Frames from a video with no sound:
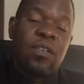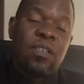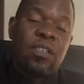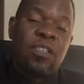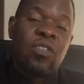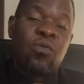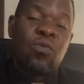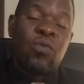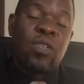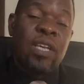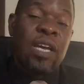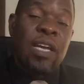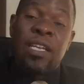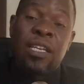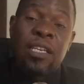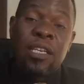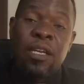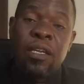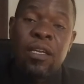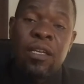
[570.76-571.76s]
deal with their
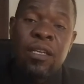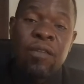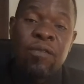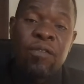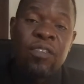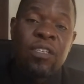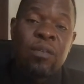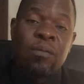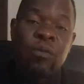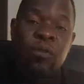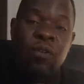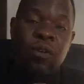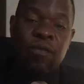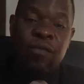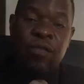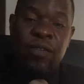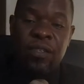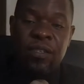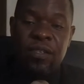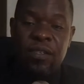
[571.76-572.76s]
ine inevitable
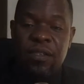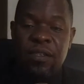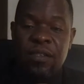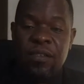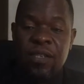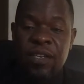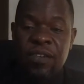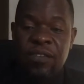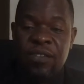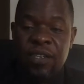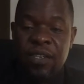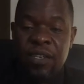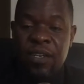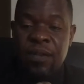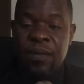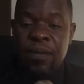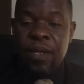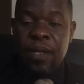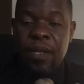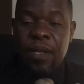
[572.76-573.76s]
conflict. Thanks
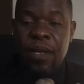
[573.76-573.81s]
again.